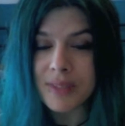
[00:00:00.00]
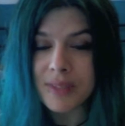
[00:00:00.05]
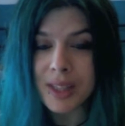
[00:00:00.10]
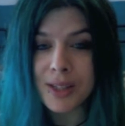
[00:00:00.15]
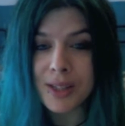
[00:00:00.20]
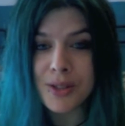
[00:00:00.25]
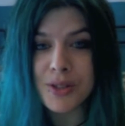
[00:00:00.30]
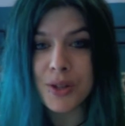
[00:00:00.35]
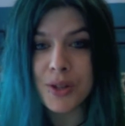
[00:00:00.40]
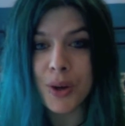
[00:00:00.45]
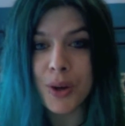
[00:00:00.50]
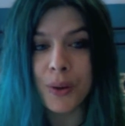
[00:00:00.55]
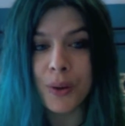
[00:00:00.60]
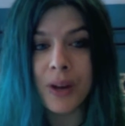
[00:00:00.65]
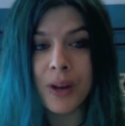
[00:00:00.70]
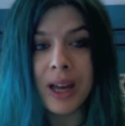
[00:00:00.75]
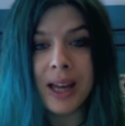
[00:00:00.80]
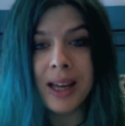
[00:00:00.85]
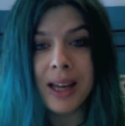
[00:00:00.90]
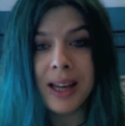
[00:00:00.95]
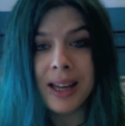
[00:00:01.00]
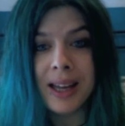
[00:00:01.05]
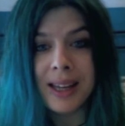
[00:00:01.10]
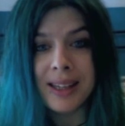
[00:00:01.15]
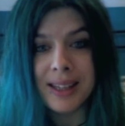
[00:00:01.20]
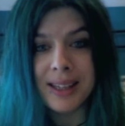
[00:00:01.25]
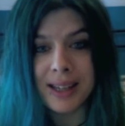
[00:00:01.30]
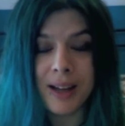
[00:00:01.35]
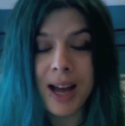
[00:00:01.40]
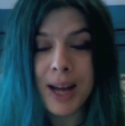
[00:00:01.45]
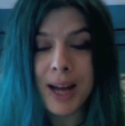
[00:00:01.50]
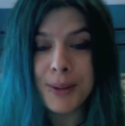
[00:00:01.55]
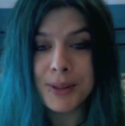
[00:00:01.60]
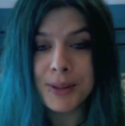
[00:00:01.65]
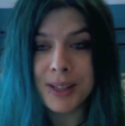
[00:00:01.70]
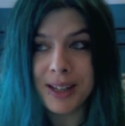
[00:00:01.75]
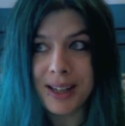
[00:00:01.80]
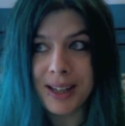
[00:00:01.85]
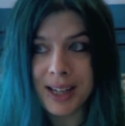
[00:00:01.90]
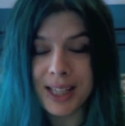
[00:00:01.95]
So yeah, I
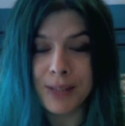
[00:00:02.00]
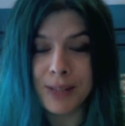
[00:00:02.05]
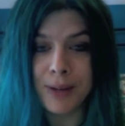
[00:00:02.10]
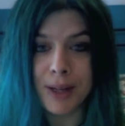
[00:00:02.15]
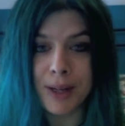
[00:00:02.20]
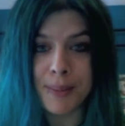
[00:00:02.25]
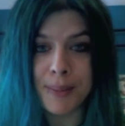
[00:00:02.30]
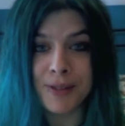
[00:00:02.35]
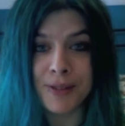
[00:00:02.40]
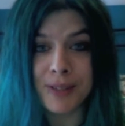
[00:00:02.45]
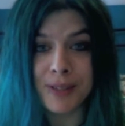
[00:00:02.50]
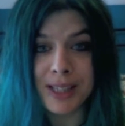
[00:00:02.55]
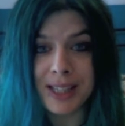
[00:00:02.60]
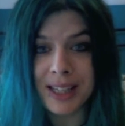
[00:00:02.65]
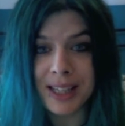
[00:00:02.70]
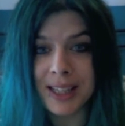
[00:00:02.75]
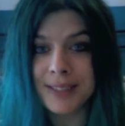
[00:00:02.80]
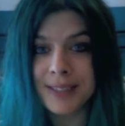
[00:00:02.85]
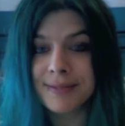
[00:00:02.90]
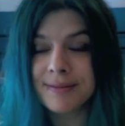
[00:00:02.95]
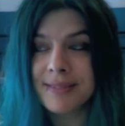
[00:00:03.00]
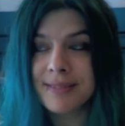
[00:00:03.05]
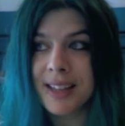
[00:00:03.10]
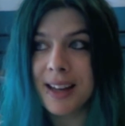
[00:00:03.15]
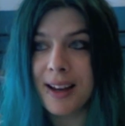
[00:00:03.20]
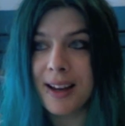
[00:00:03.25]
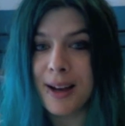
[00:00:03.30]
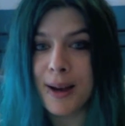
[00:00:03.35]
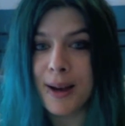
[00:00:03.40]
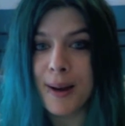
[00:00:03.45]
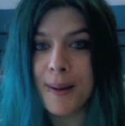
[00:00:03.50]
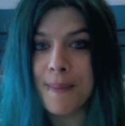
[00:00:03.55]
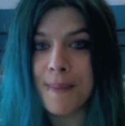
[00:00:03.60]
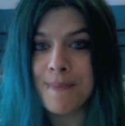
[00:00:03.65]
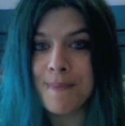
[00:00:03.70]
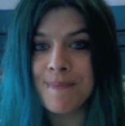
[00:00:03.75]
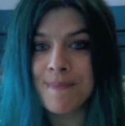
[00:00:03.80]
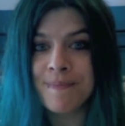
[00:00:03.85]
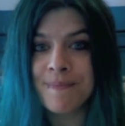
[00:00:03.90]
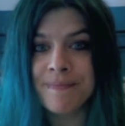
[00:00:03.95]
would highly recommend reading it.
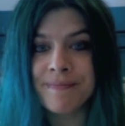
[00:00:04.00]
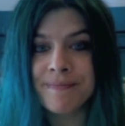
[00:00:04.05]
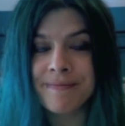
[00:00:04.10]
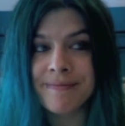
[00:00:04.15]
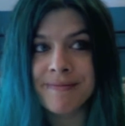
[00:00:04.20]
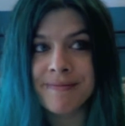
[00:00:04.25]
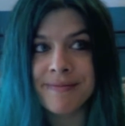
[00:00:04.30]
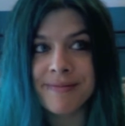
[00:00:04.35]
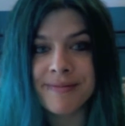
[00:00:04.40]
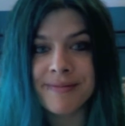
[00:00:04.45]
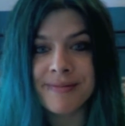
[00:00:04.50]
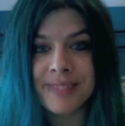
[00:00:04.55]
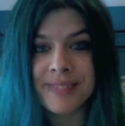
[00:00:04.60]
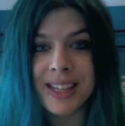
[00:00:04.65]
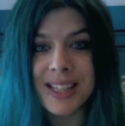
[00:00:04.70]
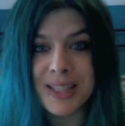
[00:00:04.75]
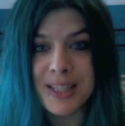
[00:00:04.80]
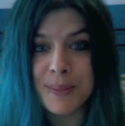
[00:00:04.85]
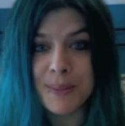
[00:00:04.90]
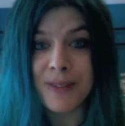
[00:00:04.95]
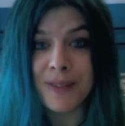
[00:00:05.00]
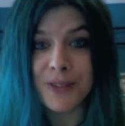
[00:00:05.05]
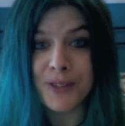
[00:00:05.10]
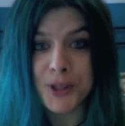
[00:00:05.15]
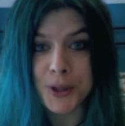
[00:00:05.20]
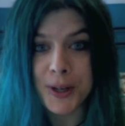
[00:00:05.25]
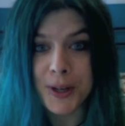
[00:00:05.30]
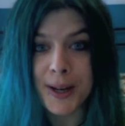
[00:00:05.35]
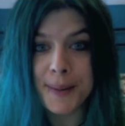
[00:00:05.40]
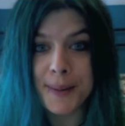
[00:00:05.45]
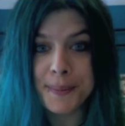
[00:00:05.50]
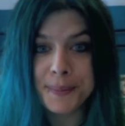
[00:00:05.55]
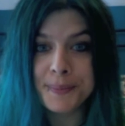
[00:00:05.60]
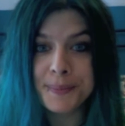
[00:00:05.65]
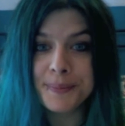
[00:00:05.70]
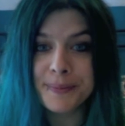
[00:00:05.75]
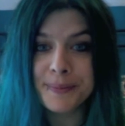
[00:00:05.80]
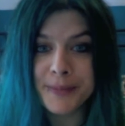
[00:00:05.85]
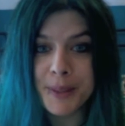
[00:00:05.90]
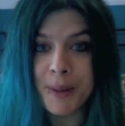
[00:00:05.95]
It's a bit of a trip.
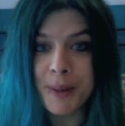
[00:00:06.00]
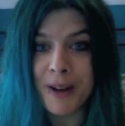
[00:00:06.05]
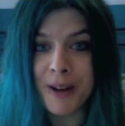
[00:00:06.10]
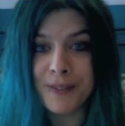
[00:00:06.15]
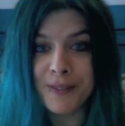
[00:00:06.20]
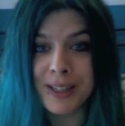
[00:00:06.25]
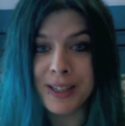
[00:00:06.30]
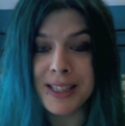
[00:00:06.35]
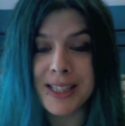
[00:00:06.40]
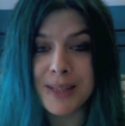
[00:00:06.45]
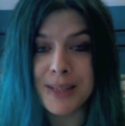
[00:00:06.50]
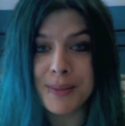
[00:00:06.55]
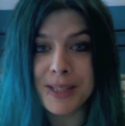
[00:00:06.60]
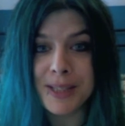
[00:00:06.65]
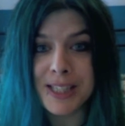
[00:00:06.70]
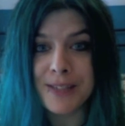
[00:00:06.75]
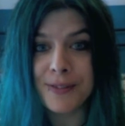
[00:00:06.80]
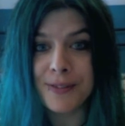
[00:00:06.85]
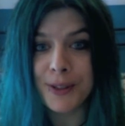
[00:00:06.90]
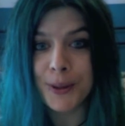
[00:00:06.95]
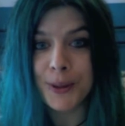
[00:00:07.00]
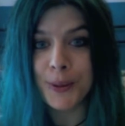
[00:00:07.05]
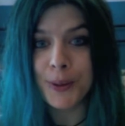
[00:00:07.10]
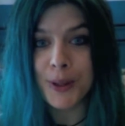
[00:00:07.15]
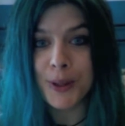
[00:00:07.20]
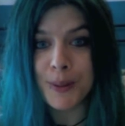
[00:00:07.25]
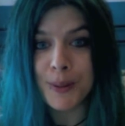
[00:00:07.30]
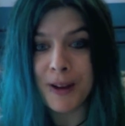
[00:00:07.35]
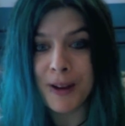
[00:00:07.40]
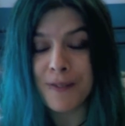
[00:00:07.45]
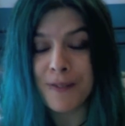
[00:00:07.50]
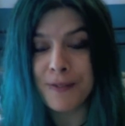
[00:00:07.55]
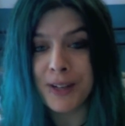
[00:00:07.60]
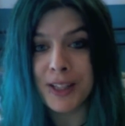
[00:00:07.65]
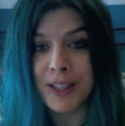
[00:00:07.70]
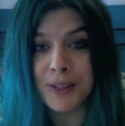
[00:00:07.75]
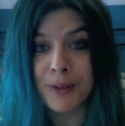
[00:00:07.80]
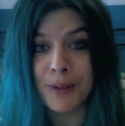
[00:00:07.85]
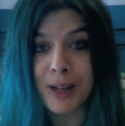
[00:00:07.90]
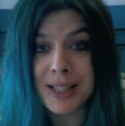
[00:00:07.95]
You might find it a bit difficult. You might
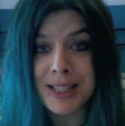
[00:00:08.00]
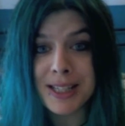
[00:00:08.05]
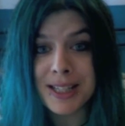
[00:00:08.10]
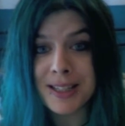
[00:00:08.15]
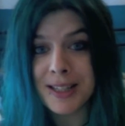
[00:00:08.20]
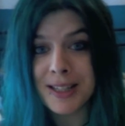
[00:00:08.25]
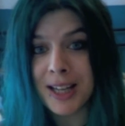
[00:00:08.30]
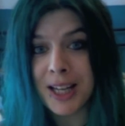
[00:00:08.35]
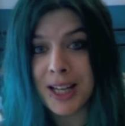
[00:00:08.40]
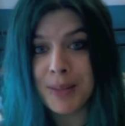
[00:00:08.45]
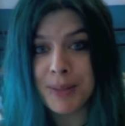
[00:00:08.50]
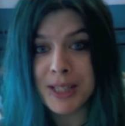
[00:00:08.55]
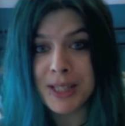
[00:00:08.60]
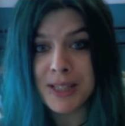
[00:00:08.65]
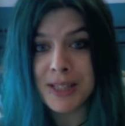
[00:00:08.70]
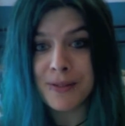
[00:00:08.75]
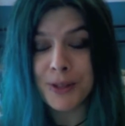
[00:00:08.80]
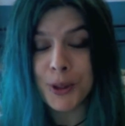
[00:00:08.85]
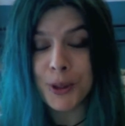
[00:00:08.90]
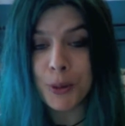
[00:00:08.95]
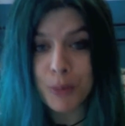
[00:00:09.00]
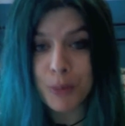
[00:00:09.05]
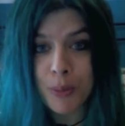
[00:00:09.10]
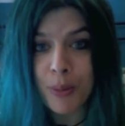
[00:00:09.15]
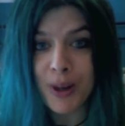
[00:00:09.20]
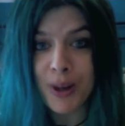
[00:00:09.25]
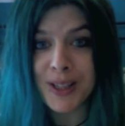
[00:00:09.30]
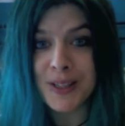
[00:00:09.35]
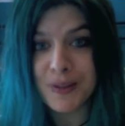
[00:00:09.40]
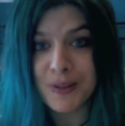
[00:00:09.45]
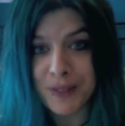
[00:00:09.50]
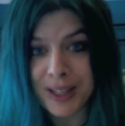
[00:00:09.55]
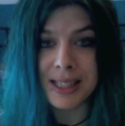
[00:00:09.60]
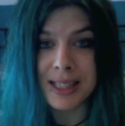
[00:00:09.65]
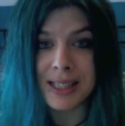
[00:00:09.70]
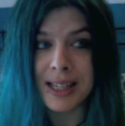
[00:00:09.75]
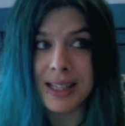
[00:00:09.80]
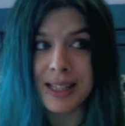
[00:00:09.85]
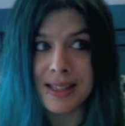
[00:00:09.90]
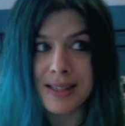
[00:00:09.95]
find the writing style a bit difficult, but
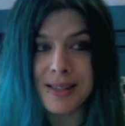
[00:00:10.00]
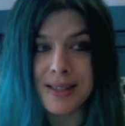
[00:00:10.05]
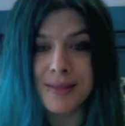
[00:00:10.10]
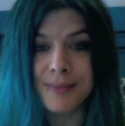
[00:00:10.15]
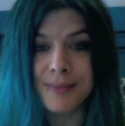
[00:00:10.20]
persevere. It's